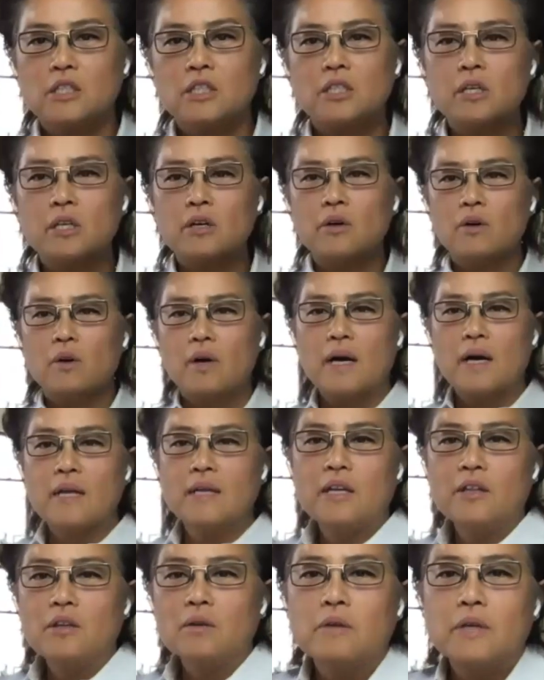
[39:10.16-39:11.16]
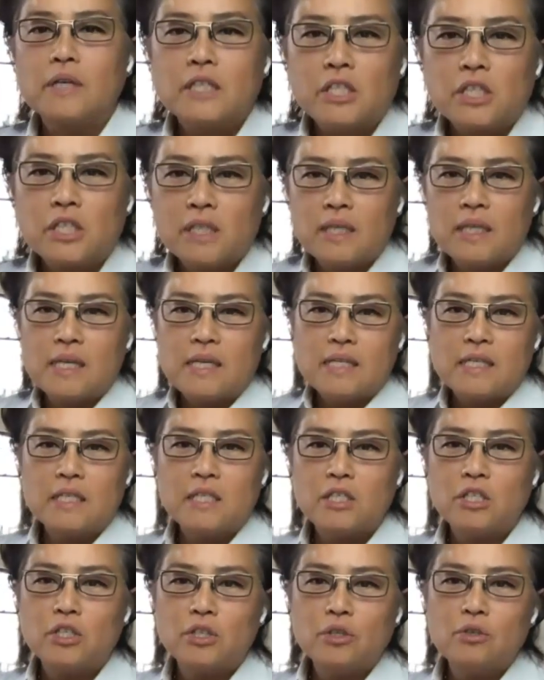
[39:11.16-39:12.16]
So another question
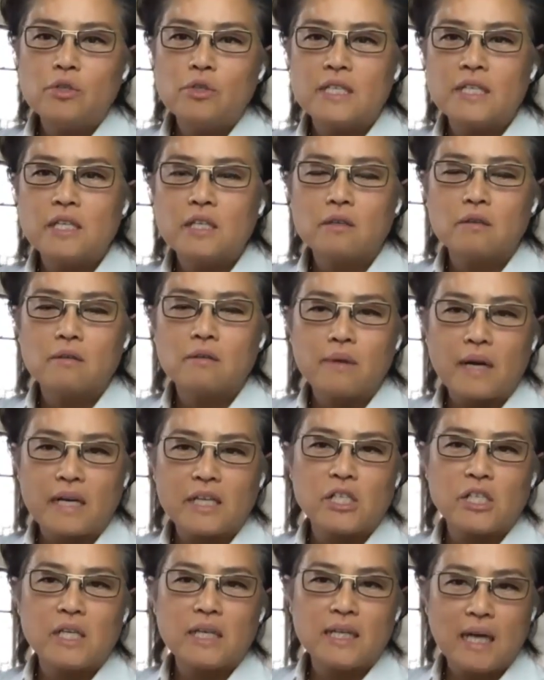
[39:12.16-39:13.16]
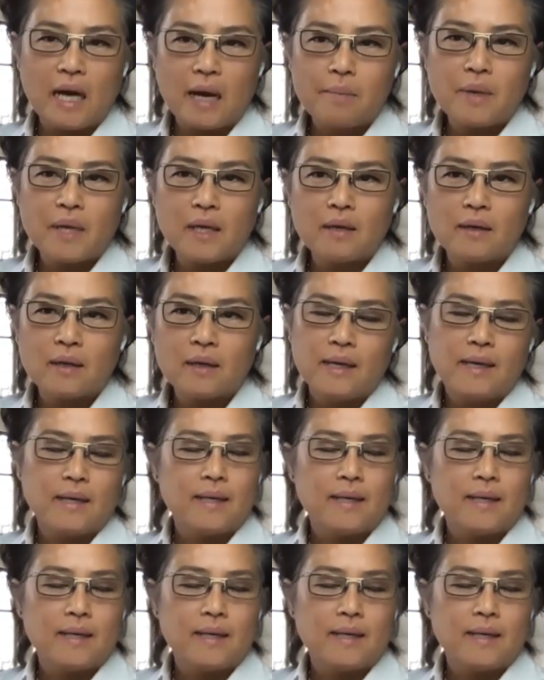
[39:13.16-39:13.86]
is, do you see a correction coming,